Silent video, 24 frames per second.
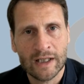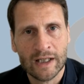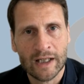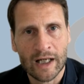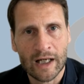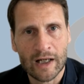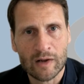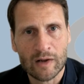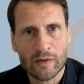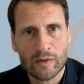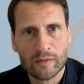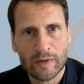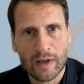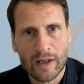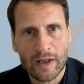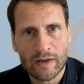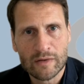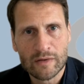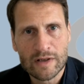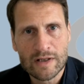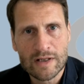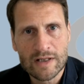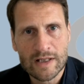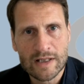How
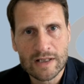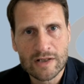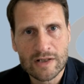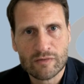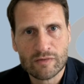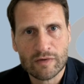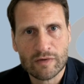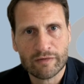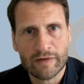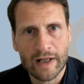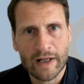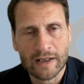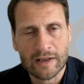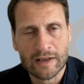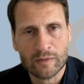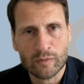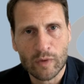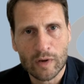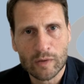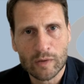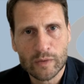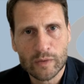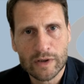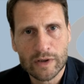does this reflect?
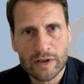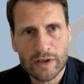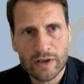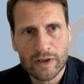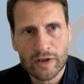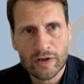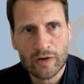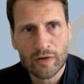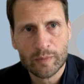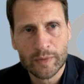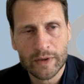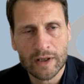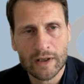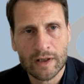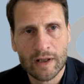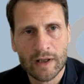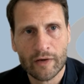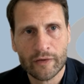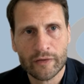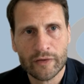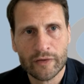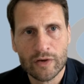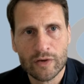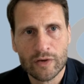What would the European
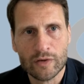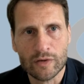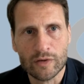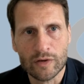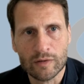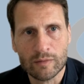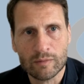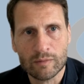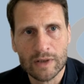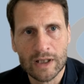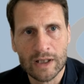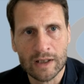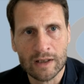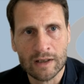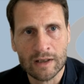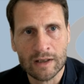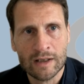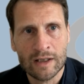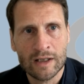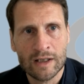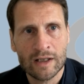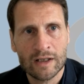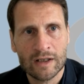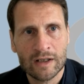Health Union
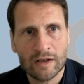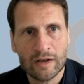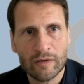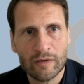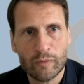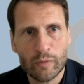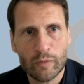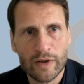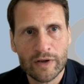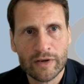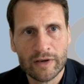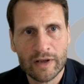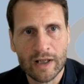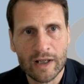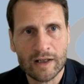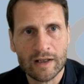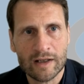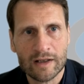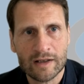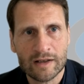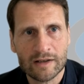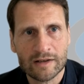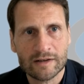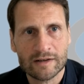mean if we
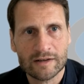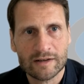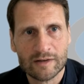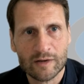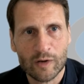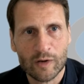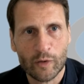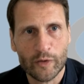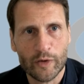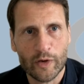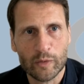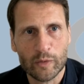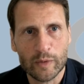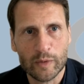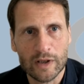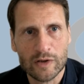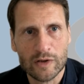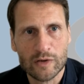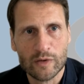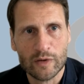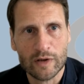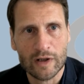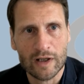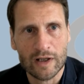think, although we're
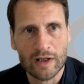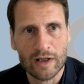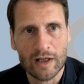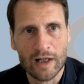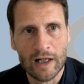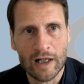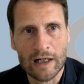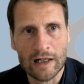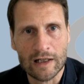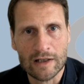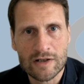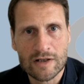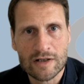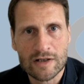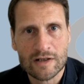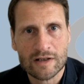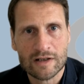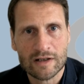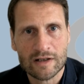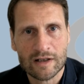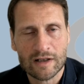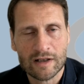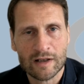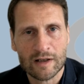doing it in
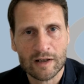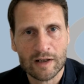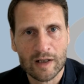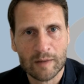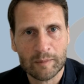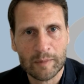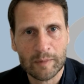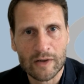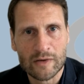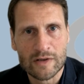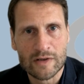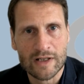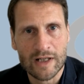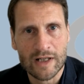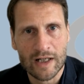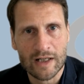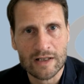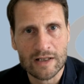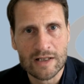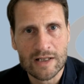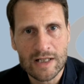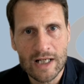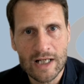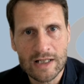English, about a
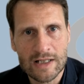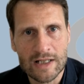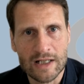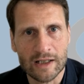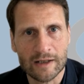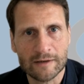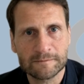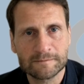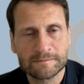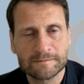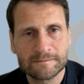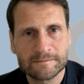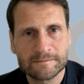Danish setting?